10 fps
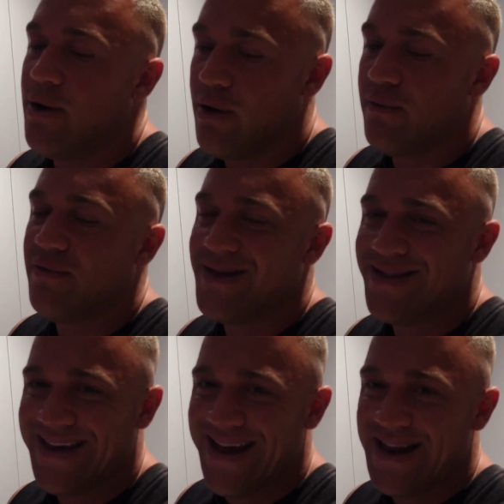of
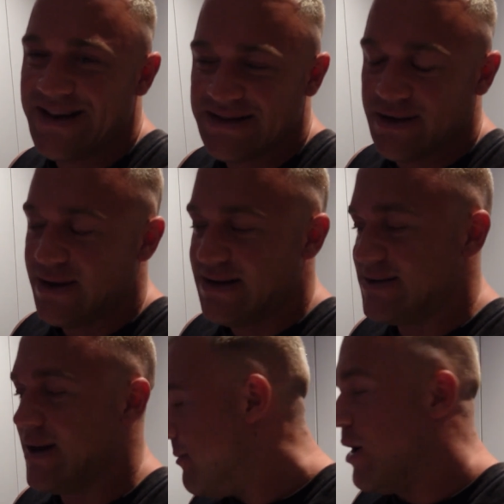the gaining
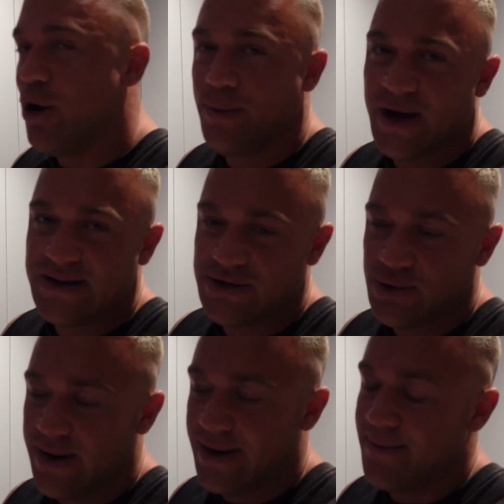series. I hope you guys
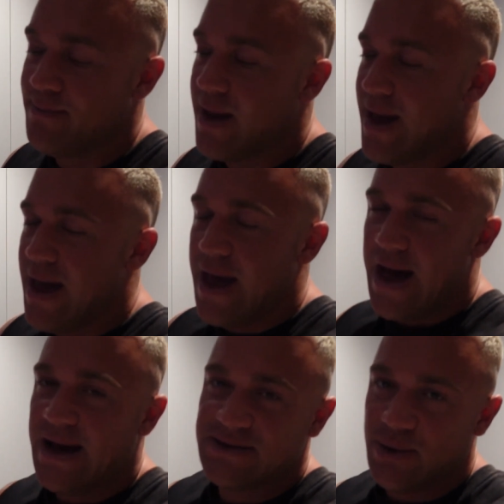enjoyed it.
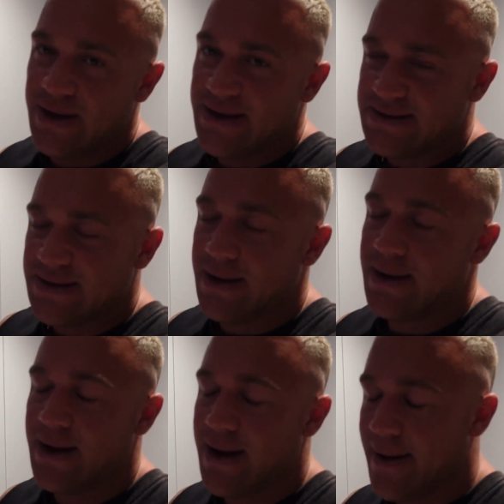As always,
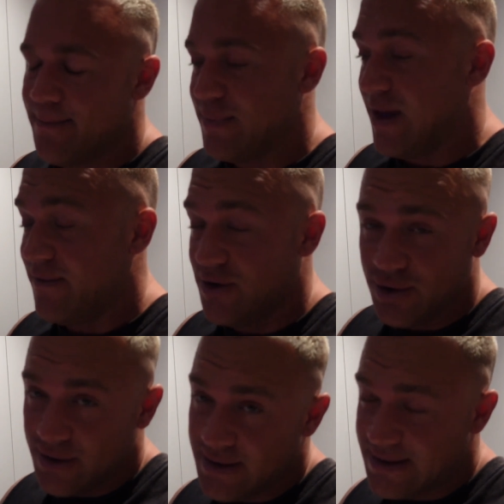if you
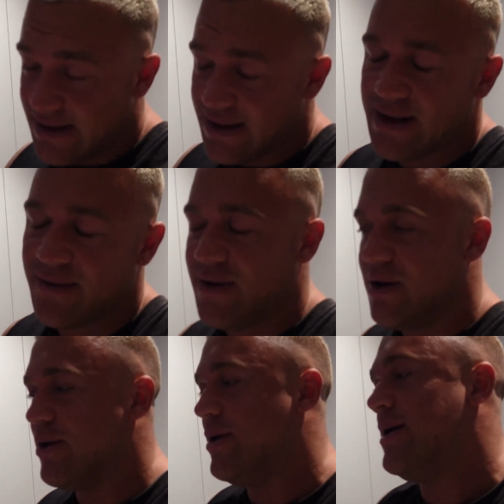did like the
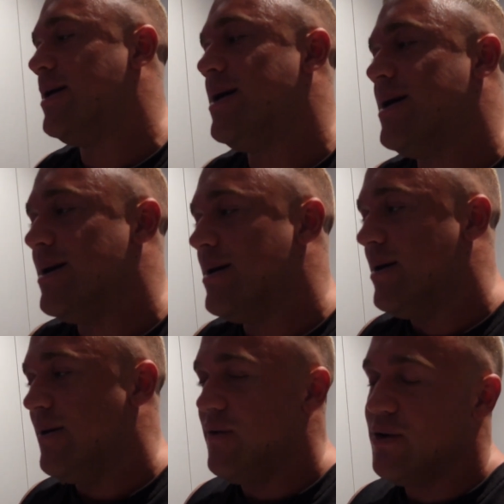video,
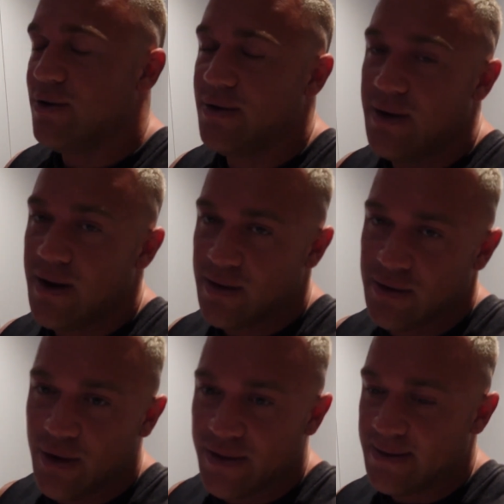if you could
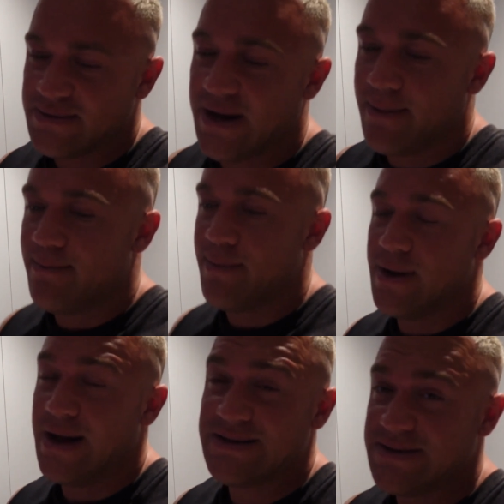throw a thumbs up,
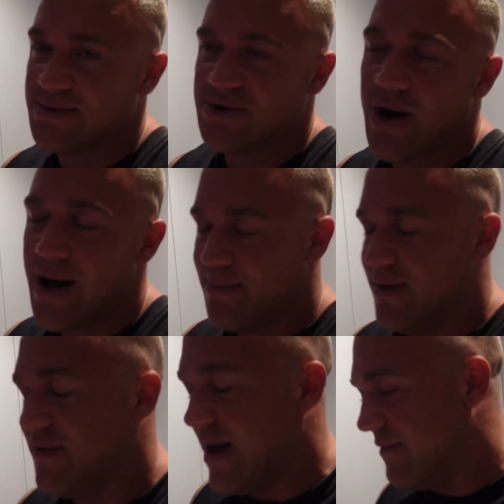subscribe
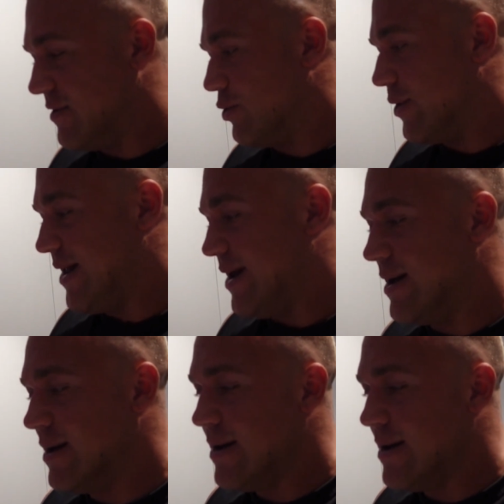if you haven't already,